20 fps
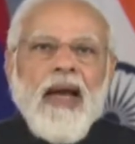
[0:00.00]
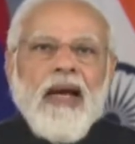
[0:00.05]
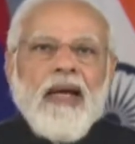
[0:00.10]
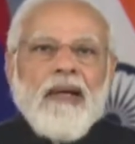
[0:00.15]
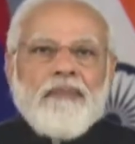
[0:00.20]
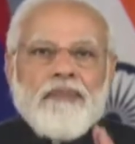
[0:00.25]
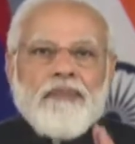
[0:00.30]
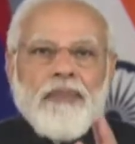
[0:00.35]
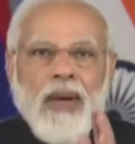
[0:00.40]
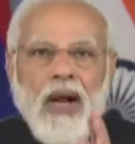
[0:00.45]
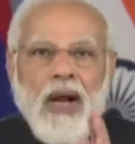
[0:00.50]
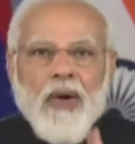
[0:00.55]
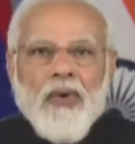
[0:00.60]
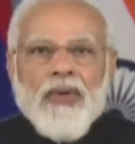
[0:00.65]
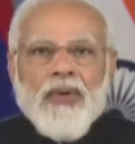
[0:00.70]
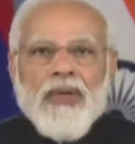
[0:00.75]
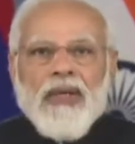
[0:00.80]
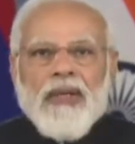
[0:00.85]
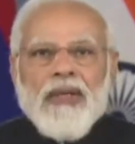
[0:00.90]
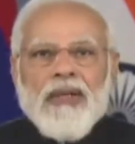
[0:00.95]
and
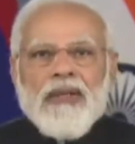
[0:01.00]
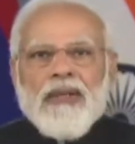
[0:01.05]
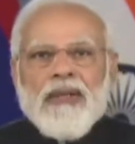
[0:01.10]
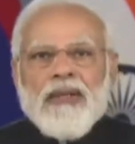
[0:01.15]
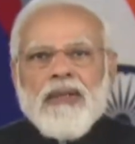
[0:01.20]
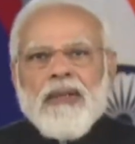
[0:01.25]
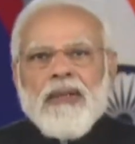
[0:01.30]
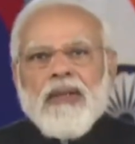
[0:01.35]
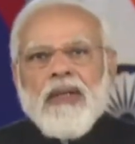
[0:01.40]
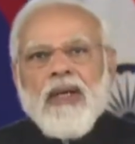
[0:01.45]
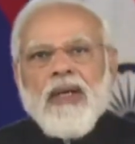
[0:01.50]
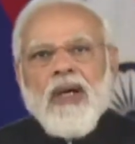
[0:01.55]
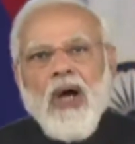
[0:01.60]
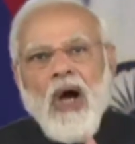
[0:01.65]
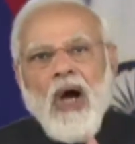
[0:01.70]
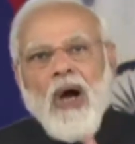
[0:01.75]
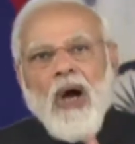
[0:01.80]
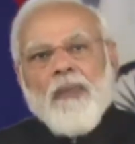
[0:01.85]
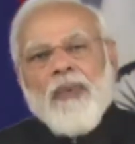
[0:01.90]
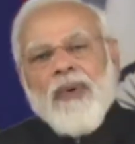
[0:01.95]
priorities
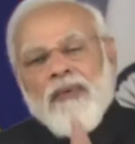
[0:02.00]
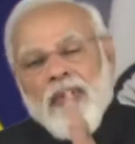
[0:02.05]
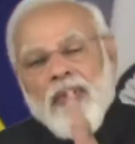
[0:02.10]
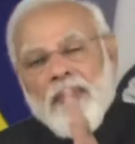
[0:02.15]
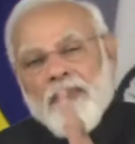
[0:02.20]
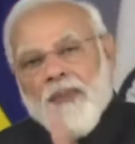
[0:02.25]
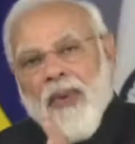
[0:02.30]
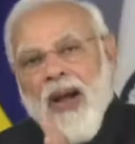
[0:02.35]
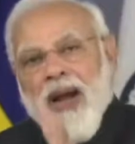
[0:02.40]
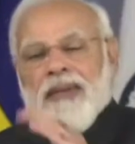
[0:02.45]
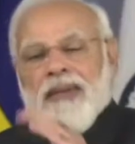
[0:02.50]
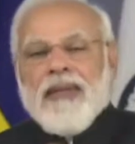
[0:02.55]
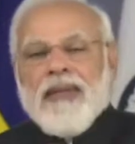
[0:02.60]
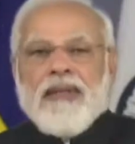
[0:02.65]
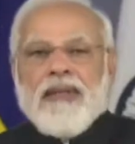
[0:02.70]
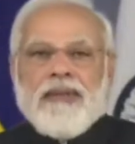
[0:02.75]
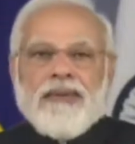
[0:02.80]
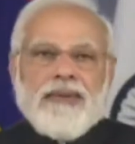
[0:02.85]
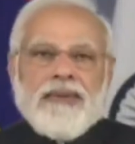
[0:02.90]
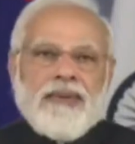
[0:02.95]
of our
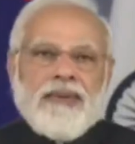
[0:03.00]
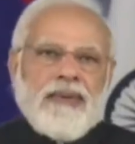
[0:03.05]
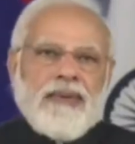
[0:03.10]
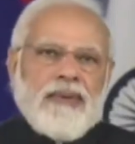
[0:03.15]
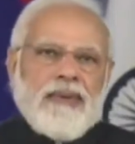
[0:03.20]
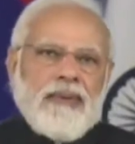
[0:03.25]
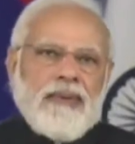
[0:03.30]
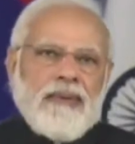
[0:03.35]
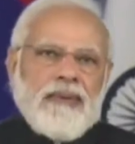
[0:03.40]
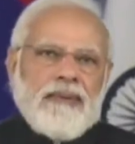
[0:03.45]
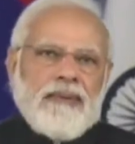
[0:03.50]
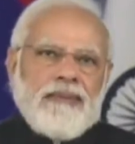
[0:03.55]
partners